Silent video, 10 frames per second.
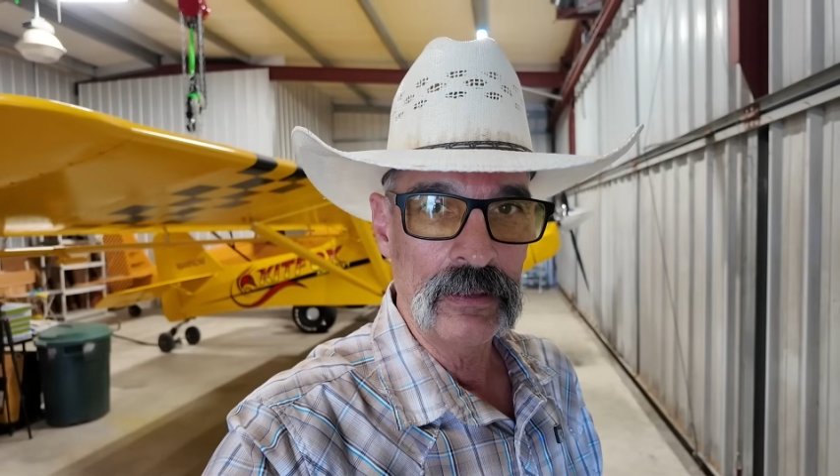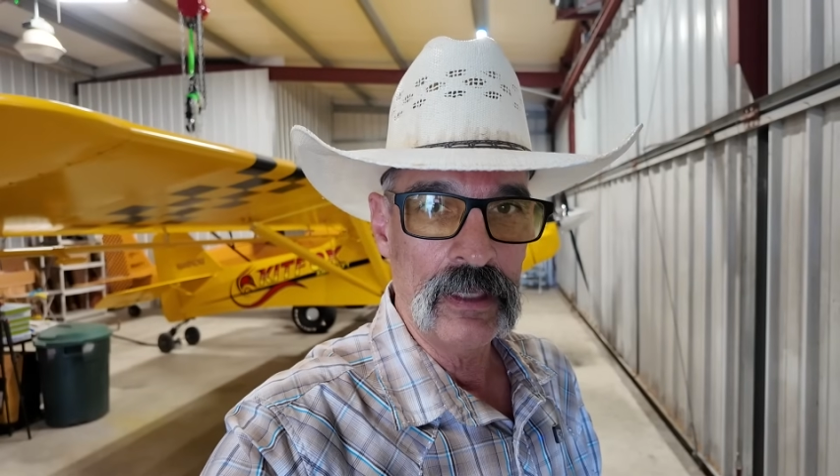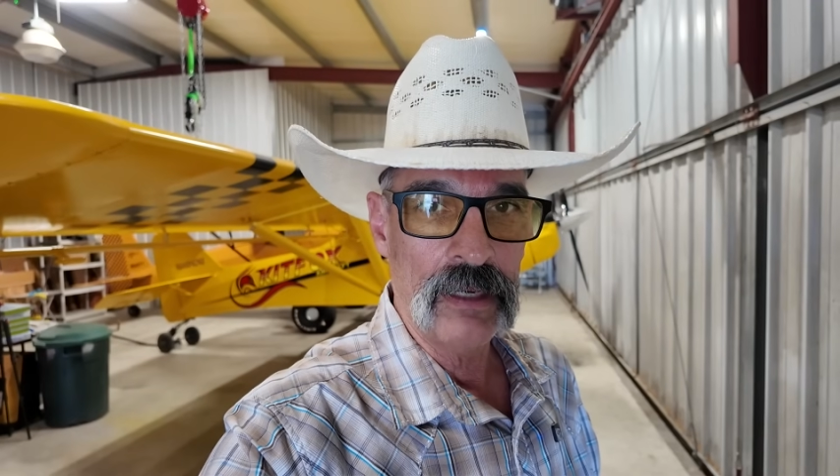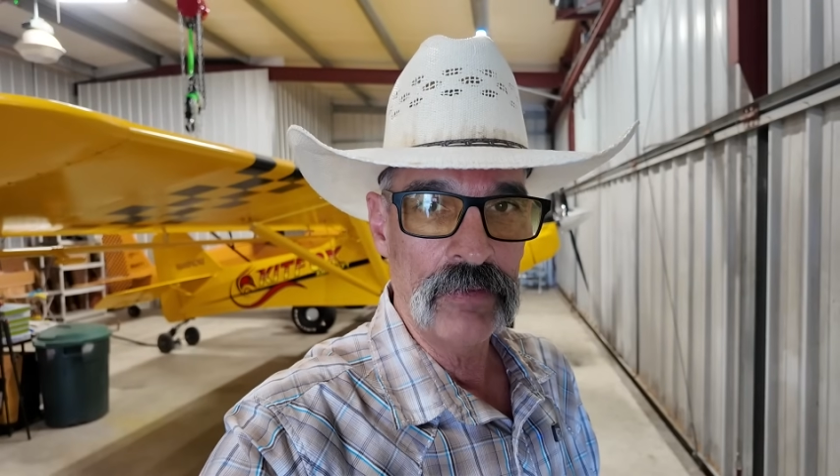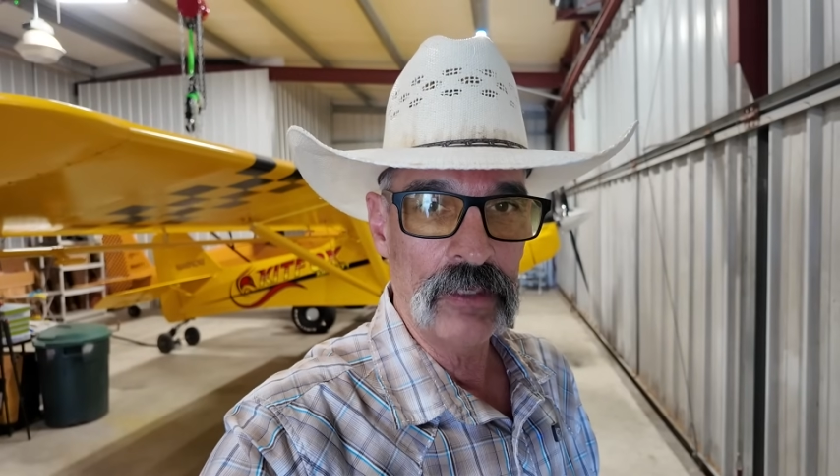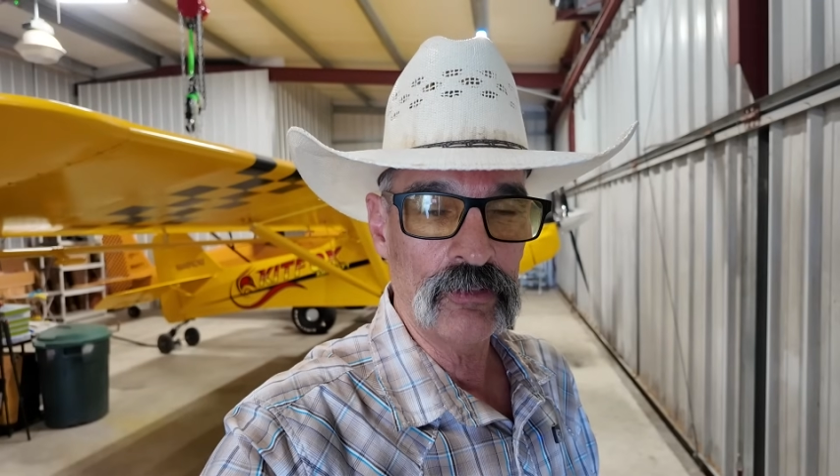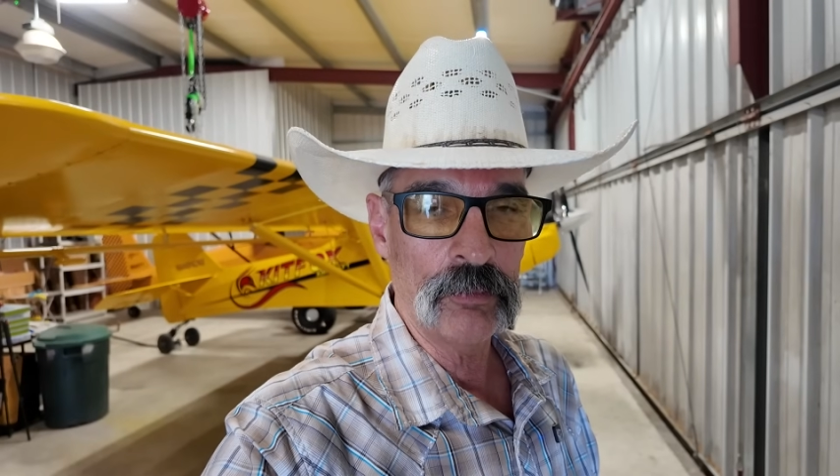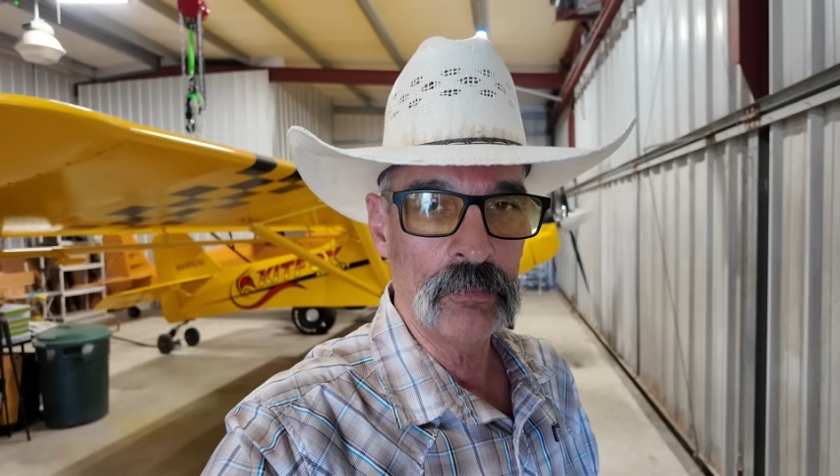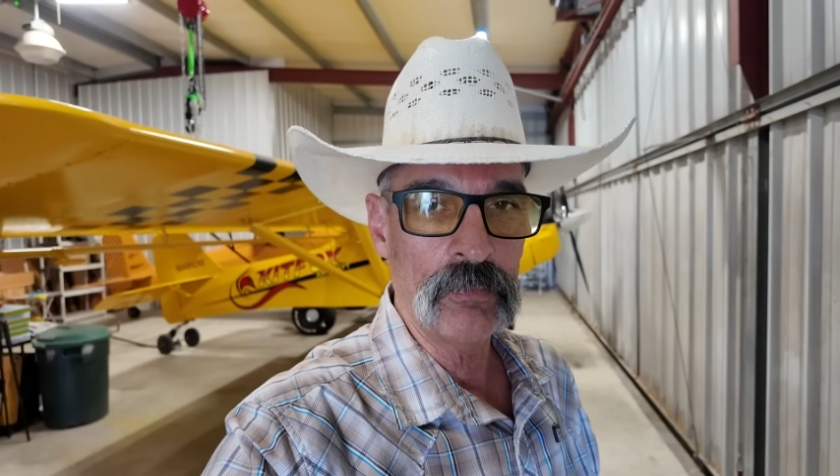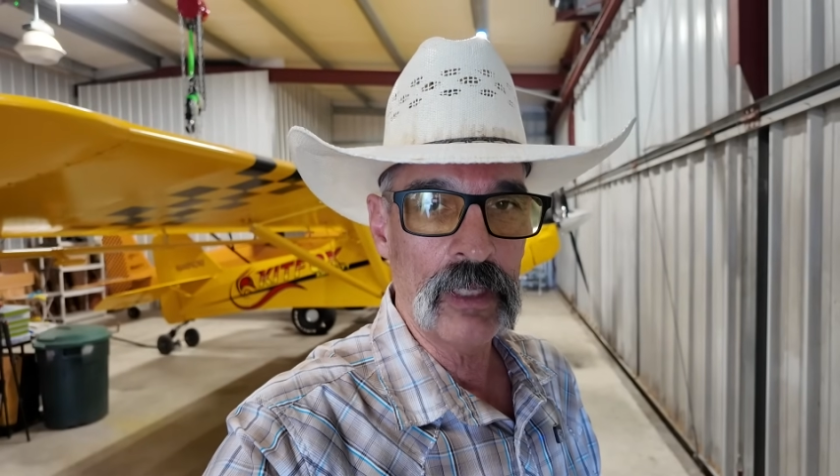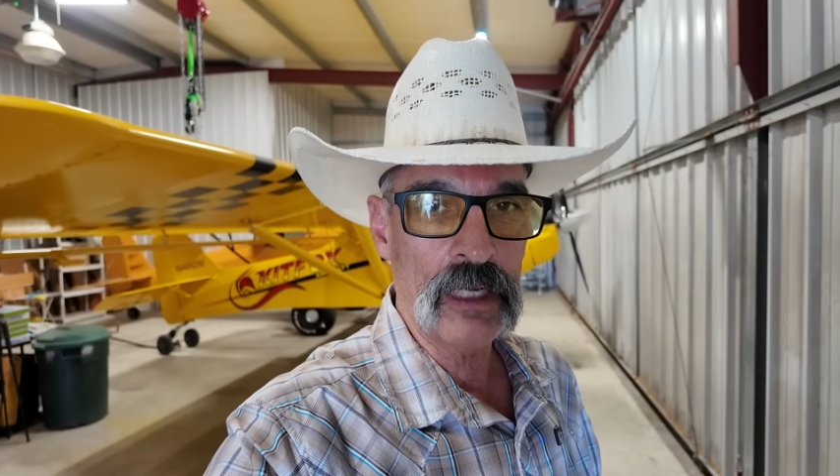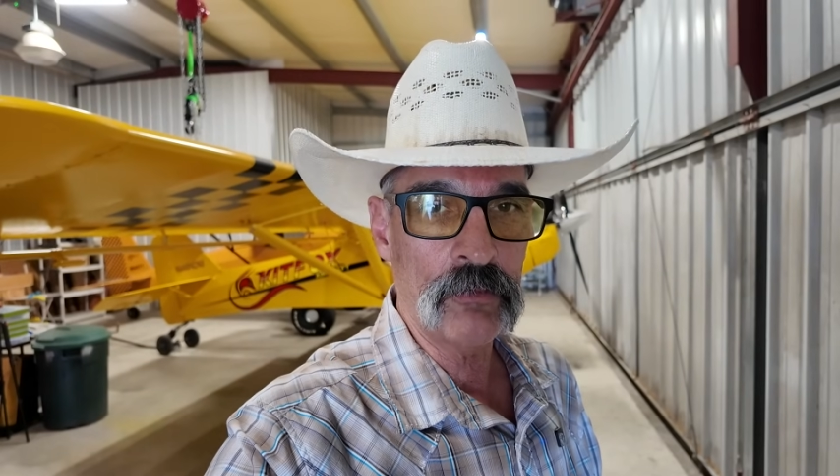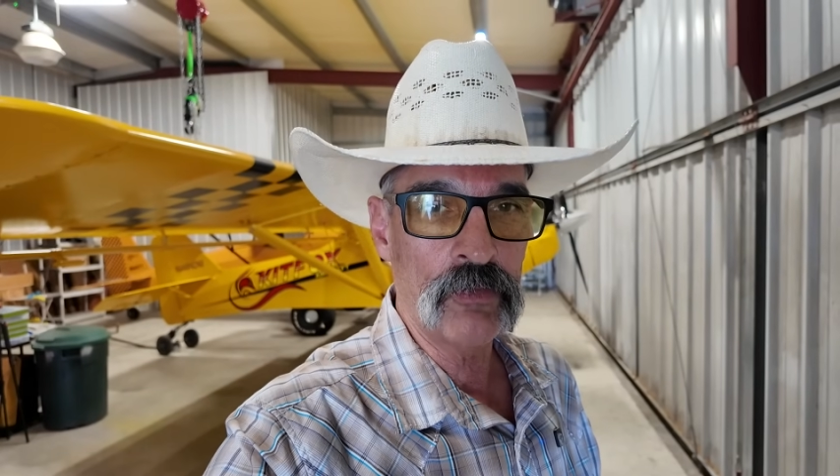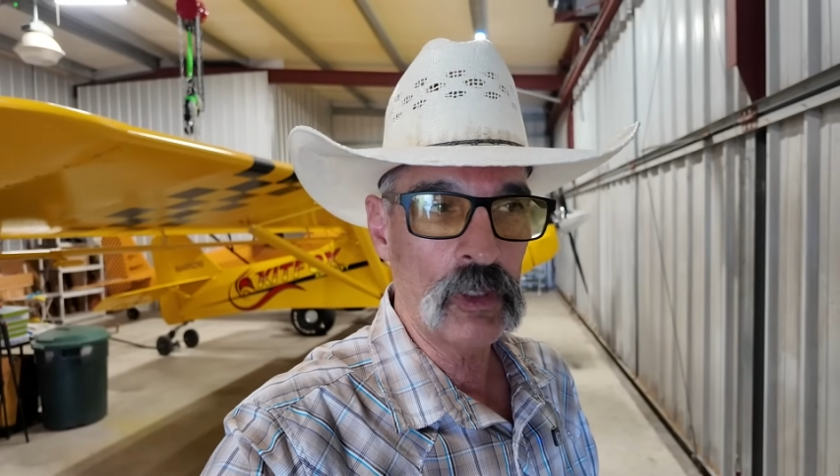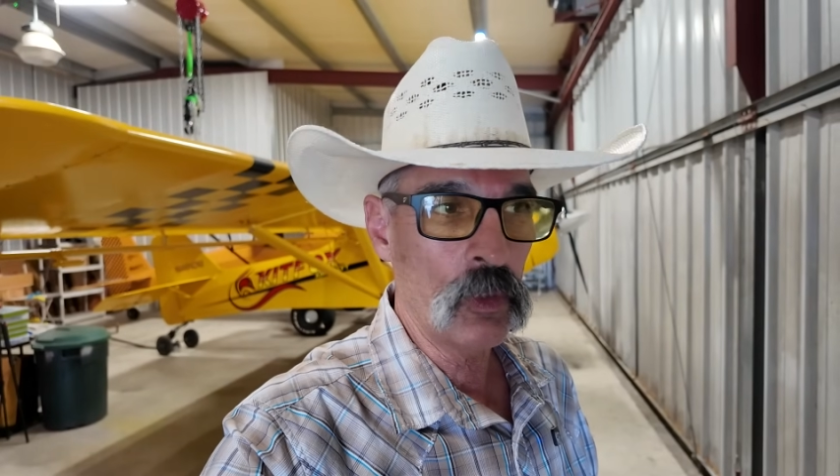I've had a lot
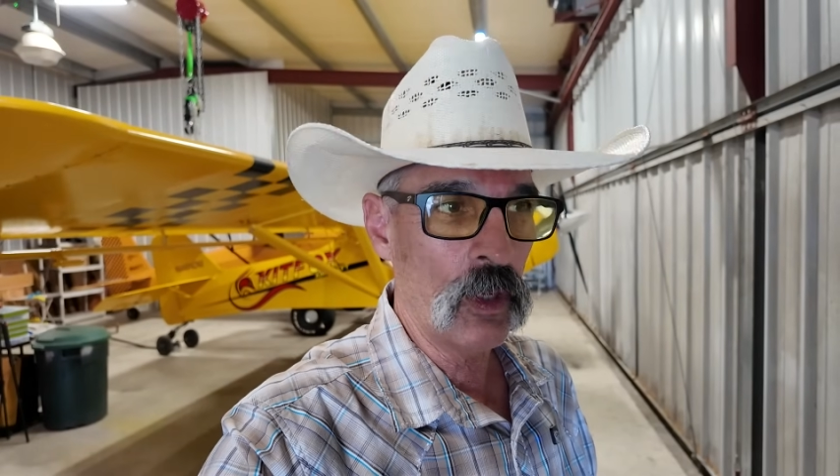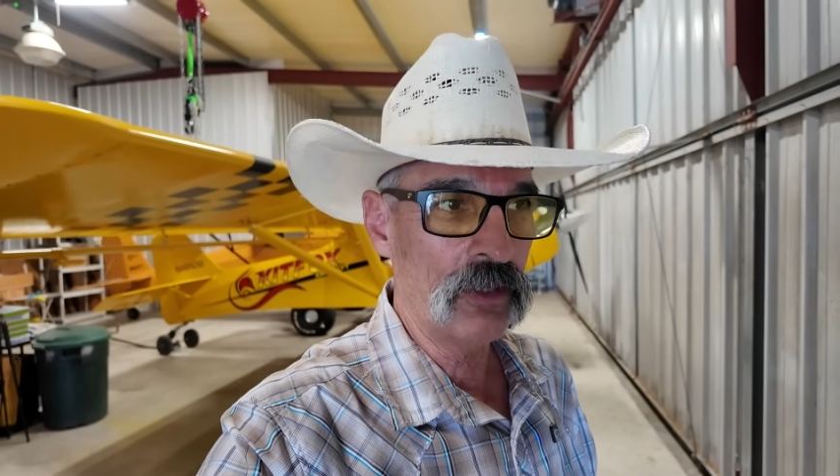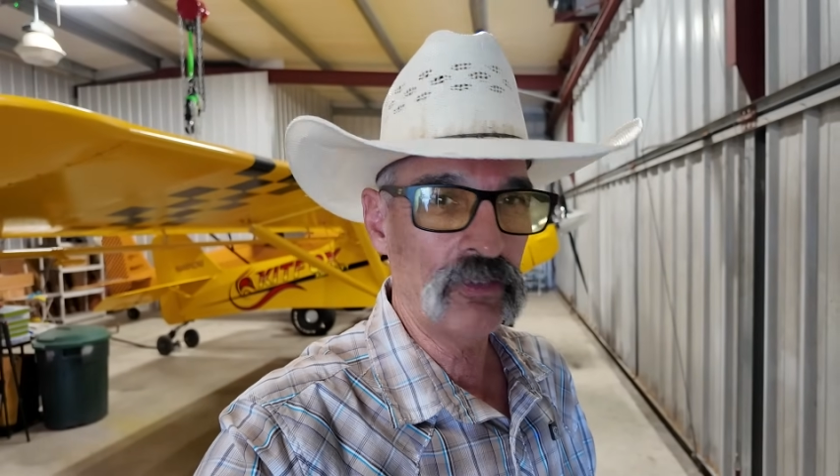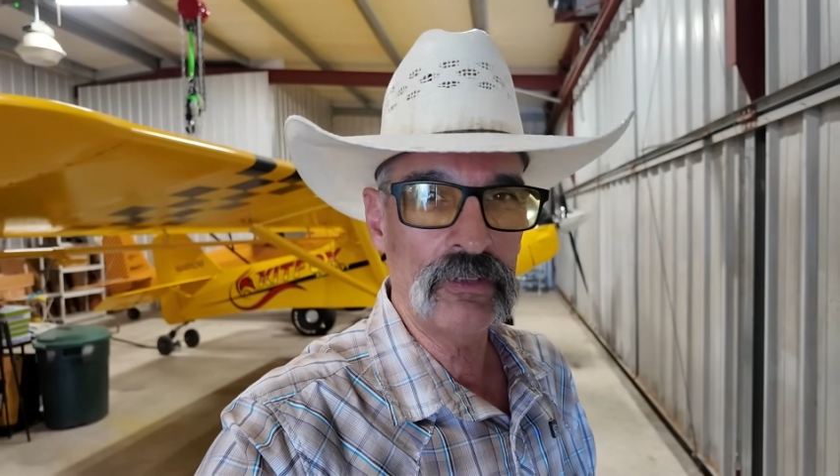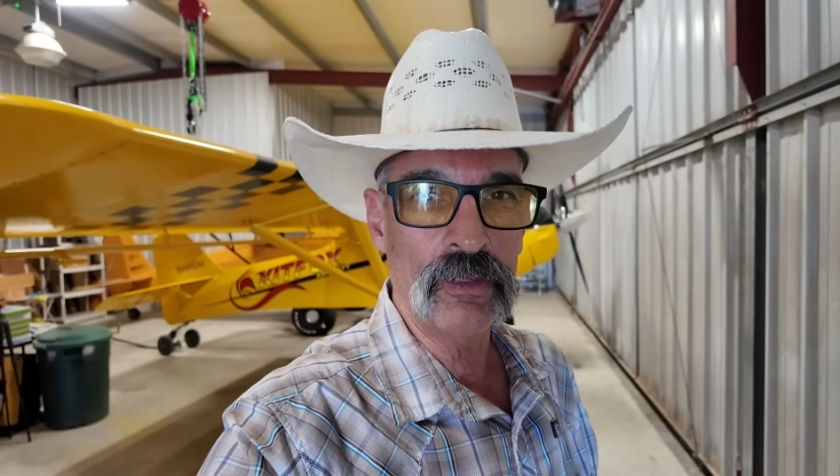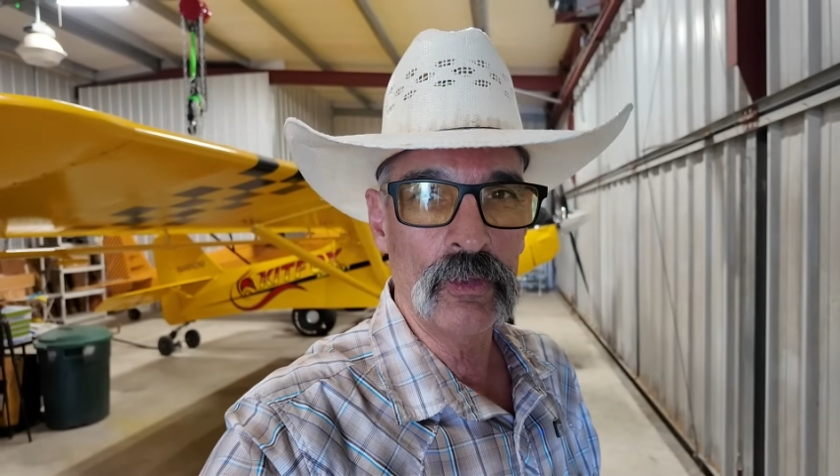of requests to